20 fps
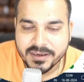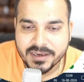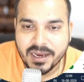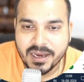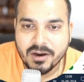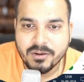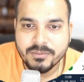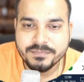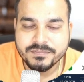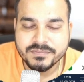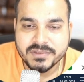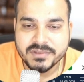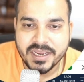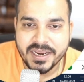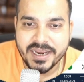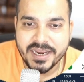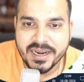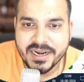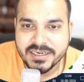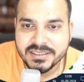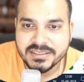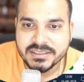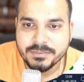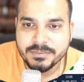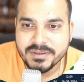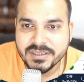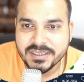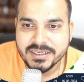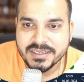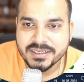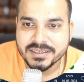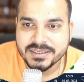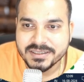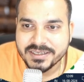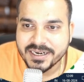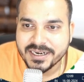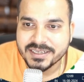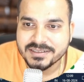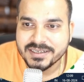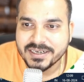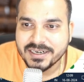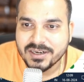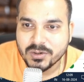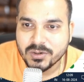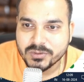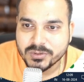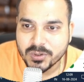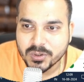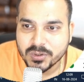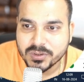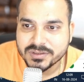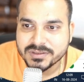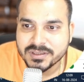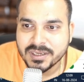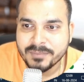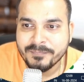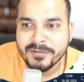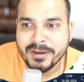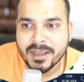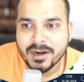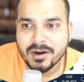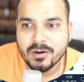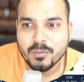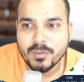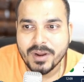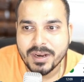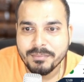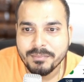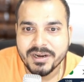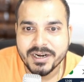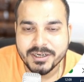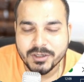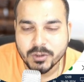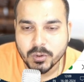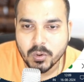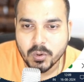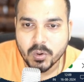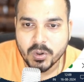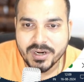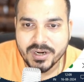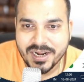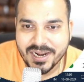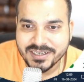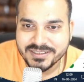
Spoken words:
Now, the 8 GB dataset took somewhere around 1 minute to load.